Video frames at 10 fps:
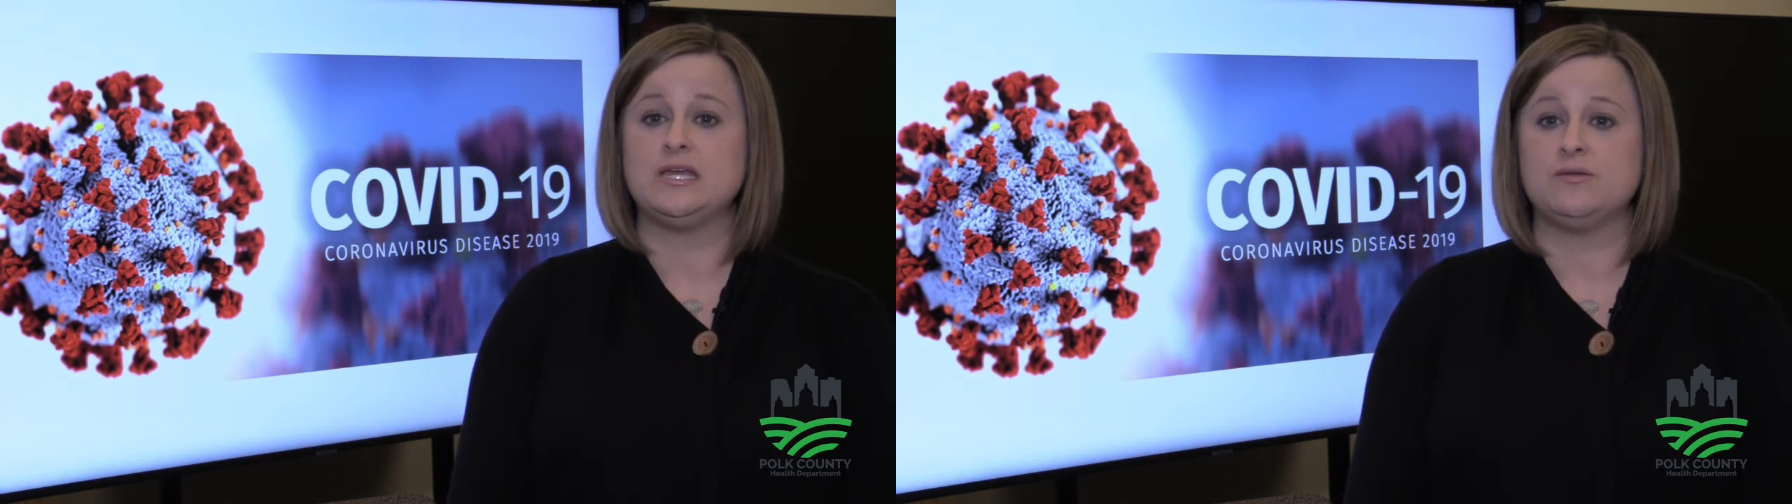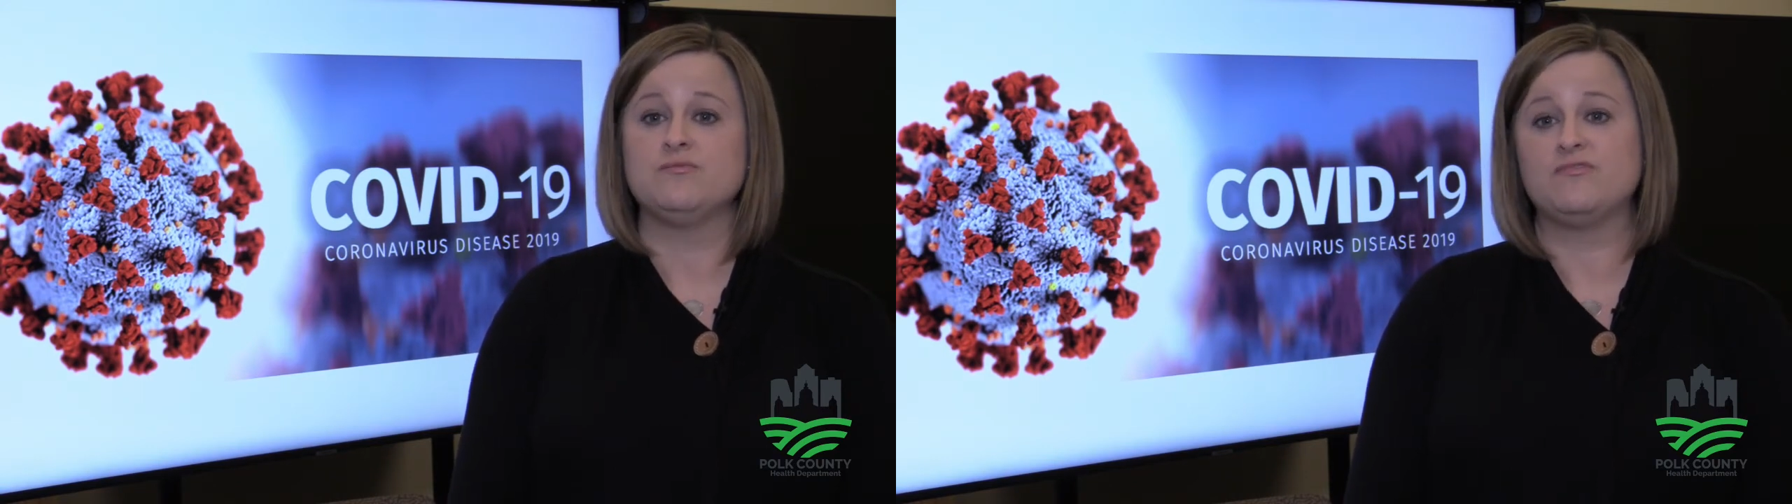
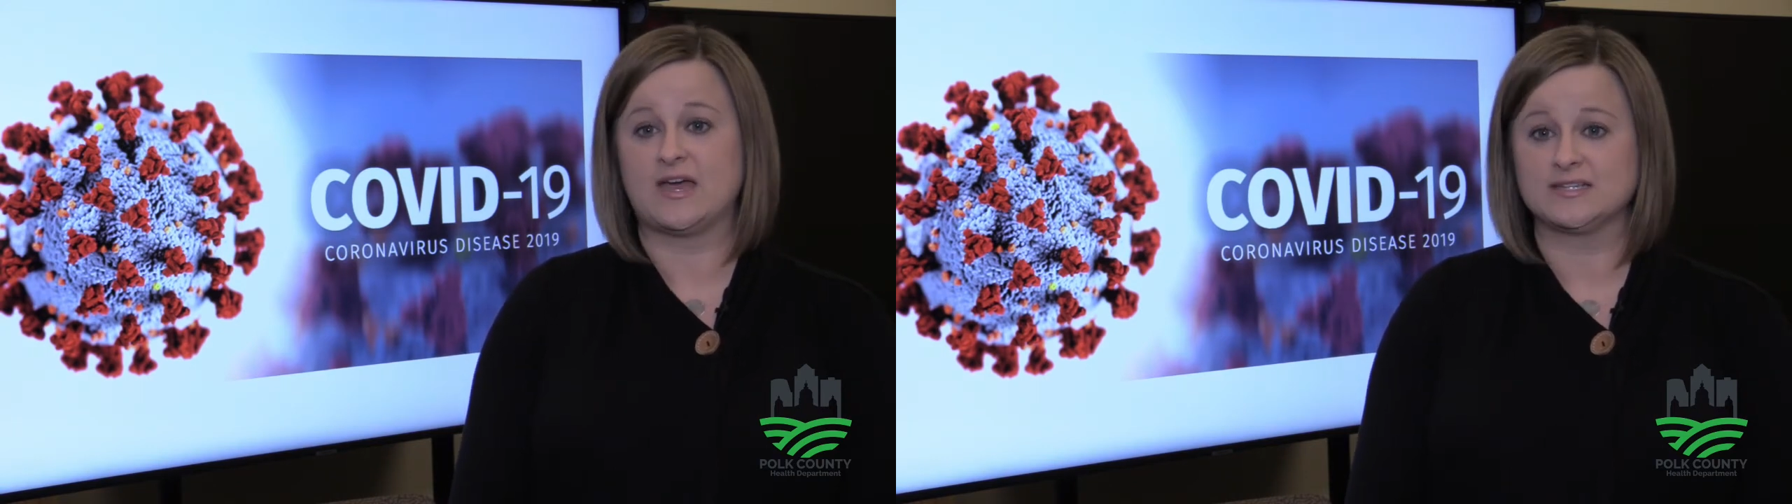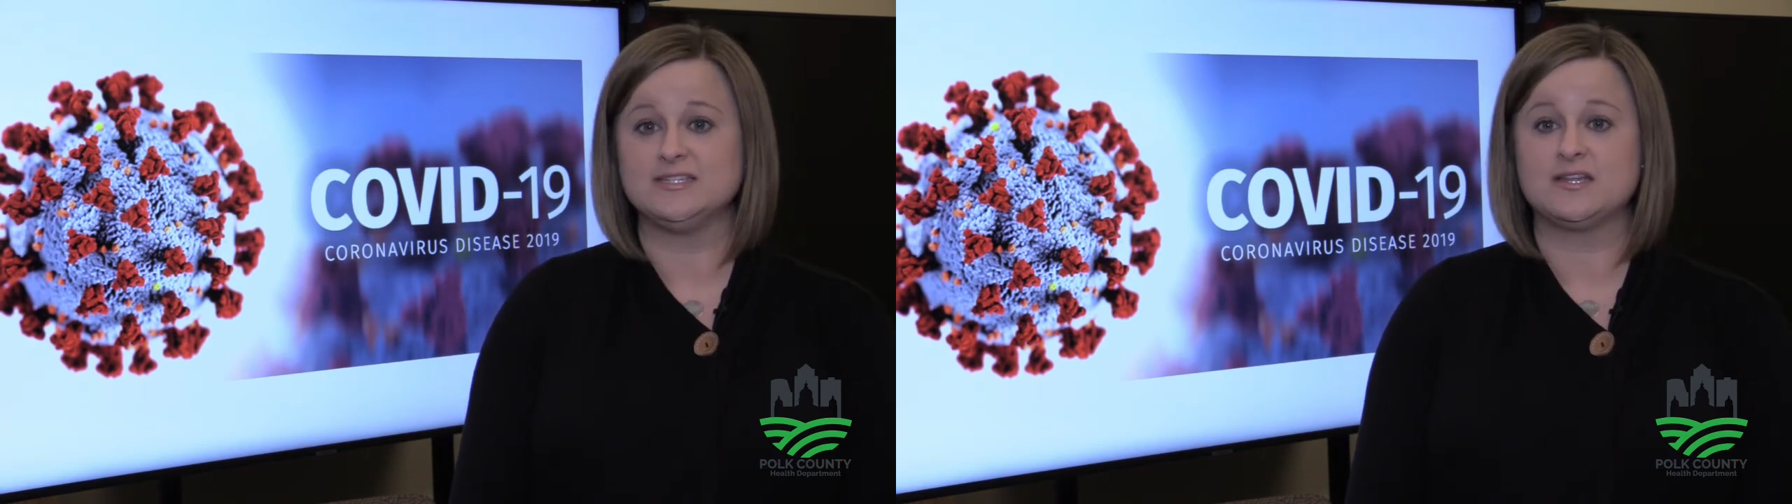
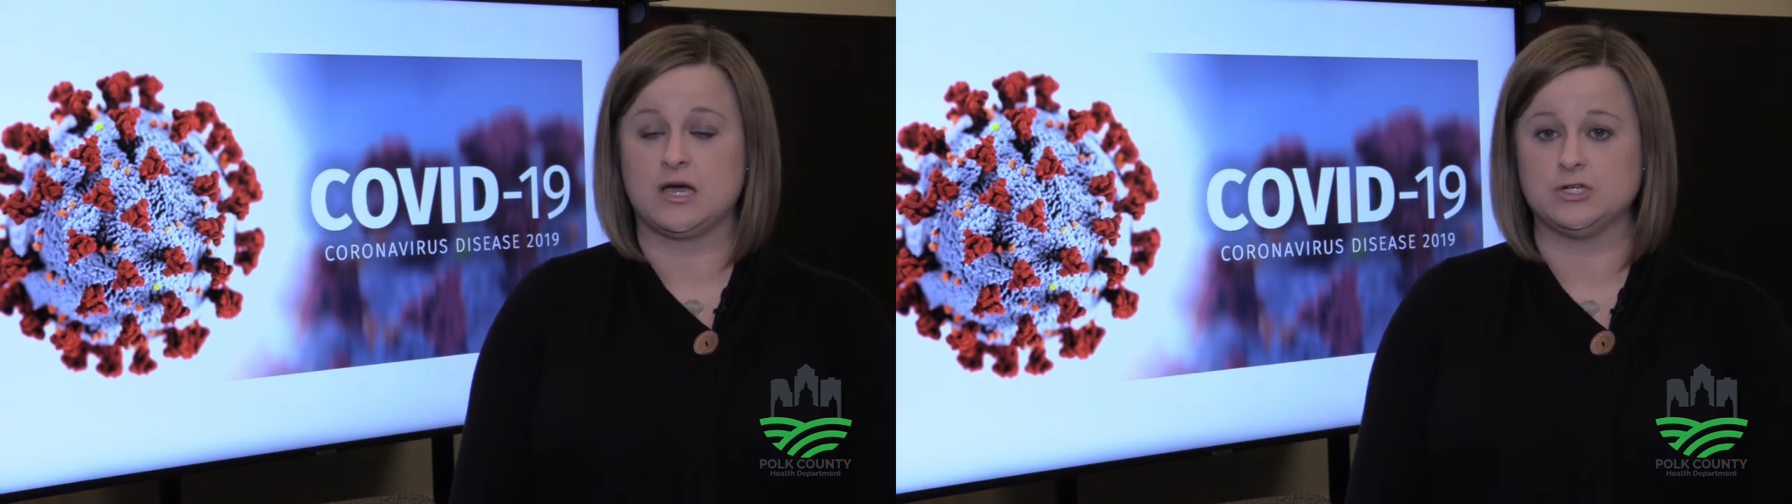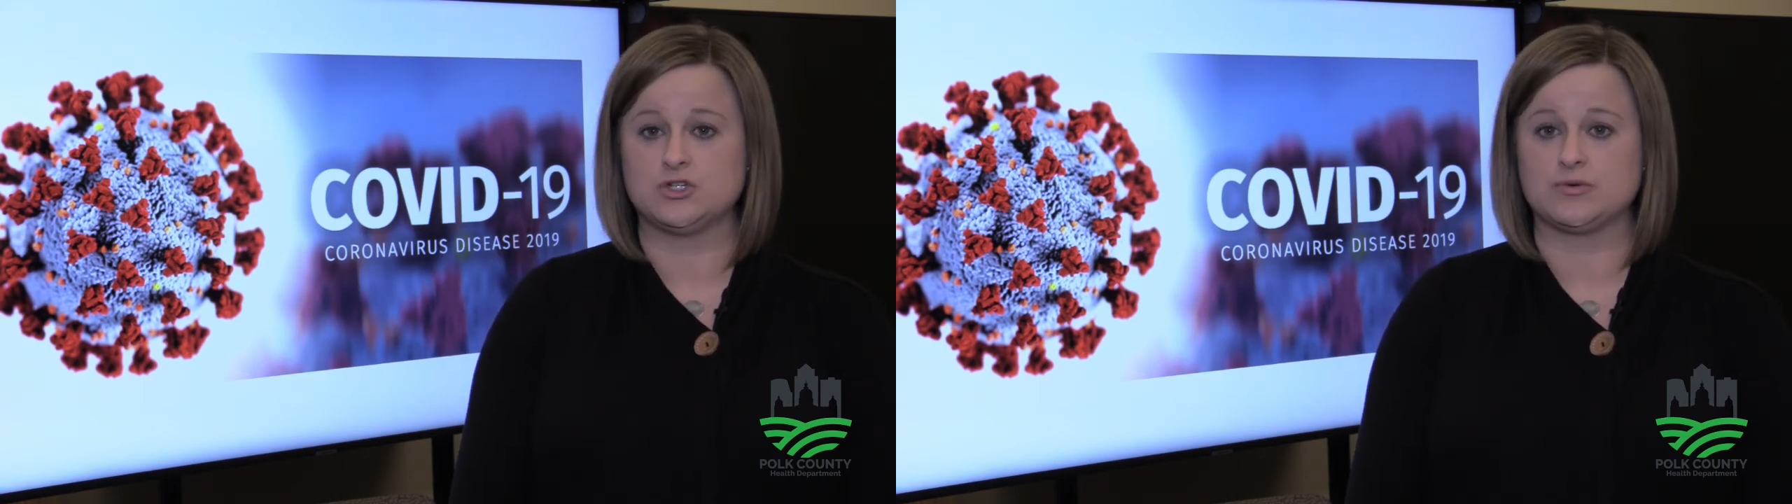infected
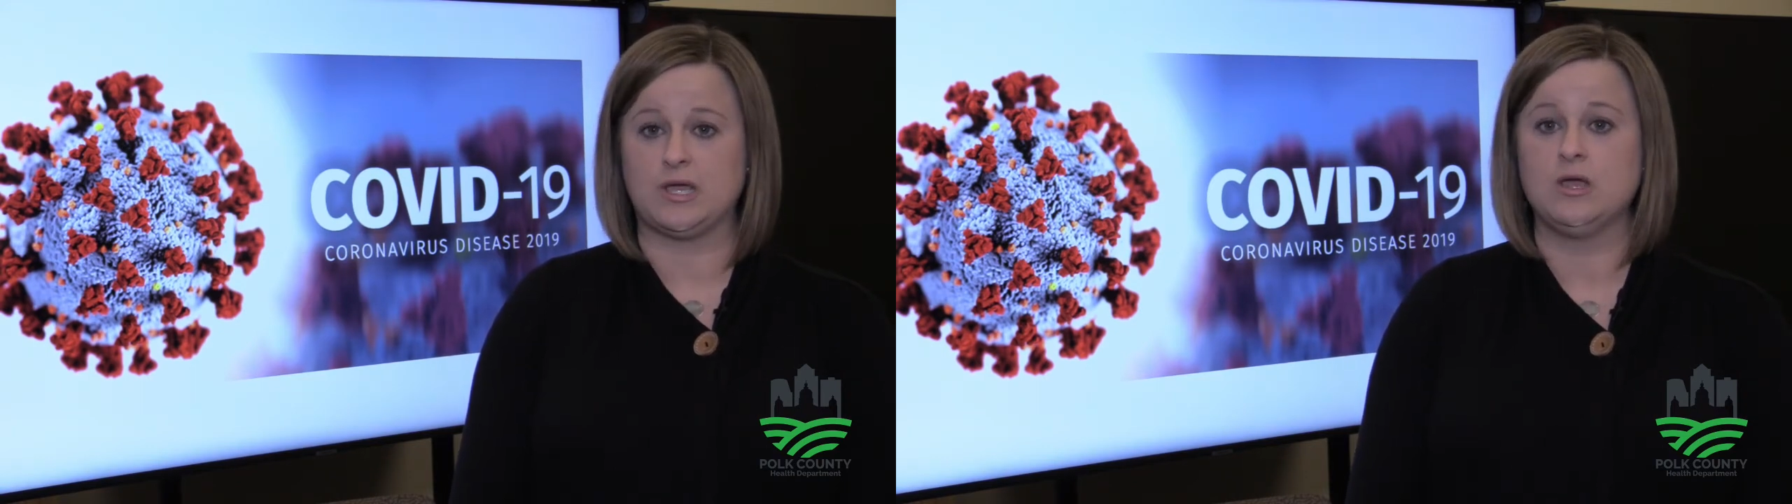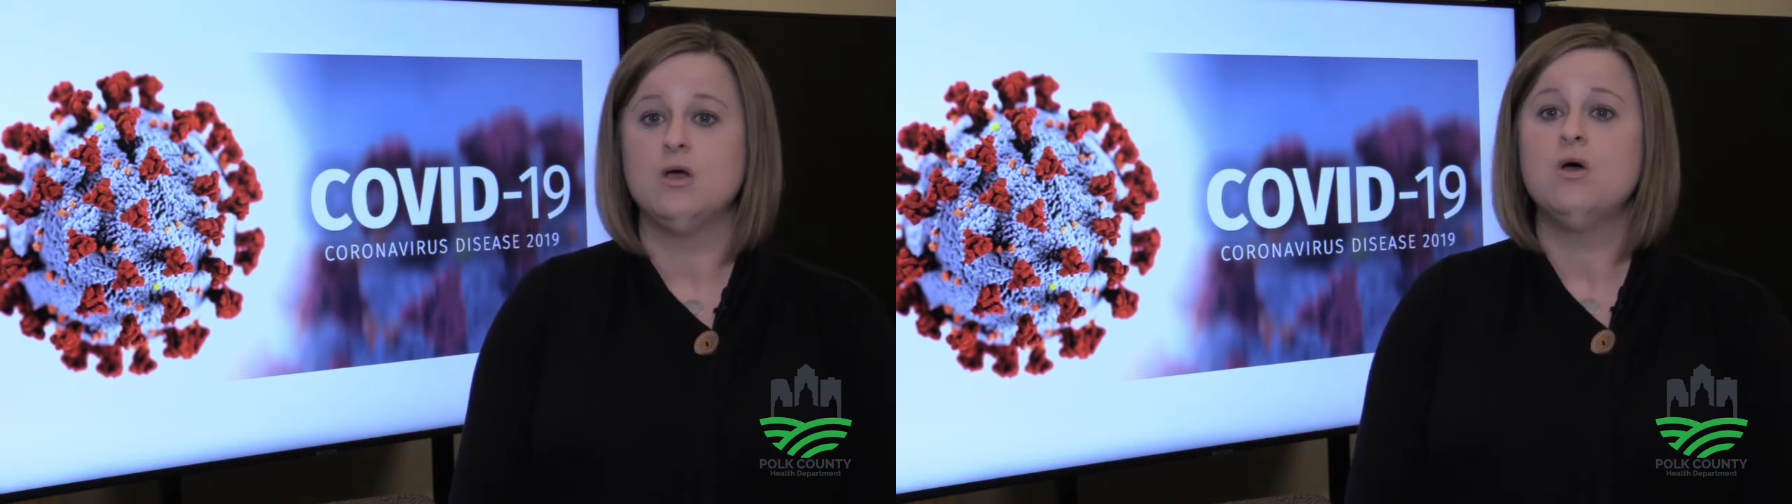
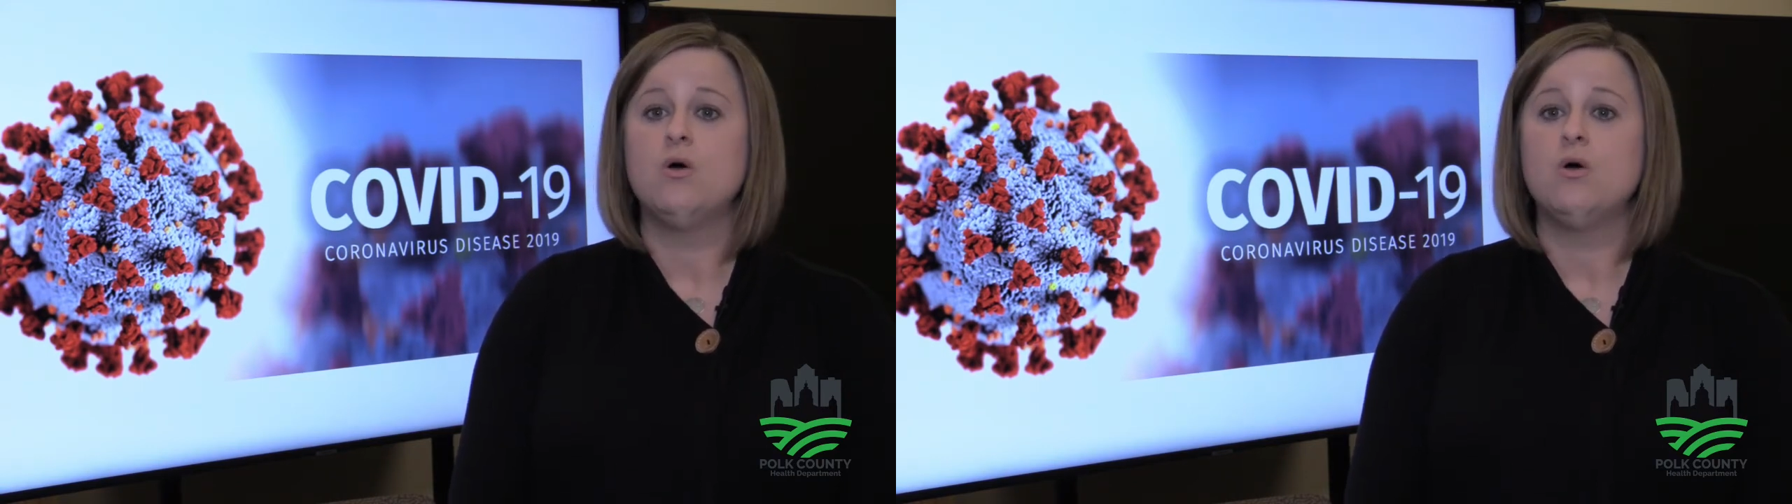country